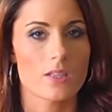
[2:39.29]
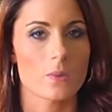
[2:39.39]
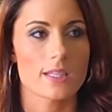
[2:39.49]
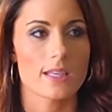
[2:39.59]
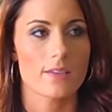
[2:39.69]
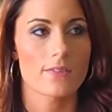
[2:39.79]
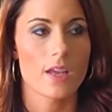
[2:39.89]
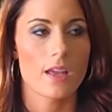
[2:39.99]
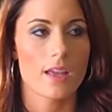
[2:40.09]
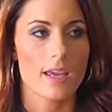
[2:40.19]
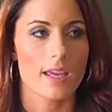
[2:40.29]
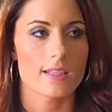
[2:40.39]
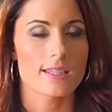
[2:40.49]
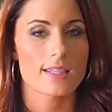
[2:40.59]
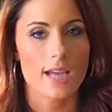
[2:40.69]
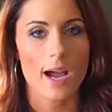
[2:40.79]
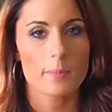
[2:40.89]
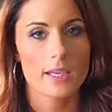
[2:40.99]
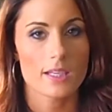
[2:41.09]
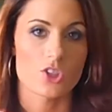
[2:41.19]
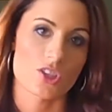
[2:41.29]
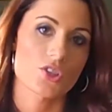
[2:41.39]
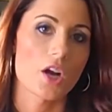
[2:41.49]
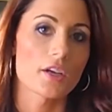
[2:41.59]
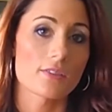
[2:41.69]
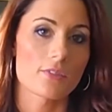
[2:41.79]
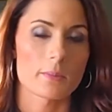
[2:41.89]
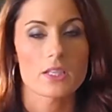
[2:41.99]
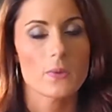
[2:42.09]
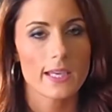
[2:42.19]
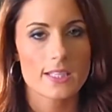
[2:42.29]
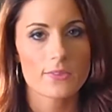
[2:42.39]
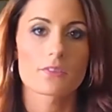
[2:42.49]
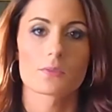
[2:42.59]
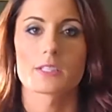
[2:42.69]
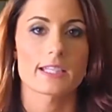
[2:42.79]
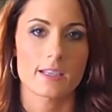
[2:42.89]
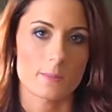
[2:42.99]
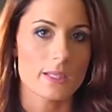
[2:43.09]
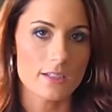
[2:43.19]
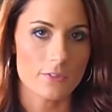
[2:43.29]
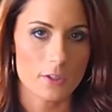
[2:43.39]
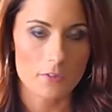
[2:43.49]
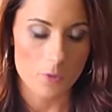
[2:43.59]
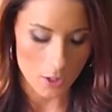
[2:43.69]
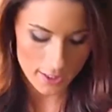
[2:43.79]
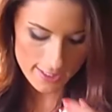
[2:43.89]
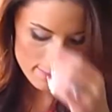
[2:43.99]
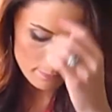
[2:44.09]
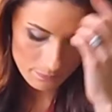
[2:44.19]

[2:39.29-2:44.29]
So instead of it stopping, it just started for me. So I guess for everyone, it's going to be different, of course.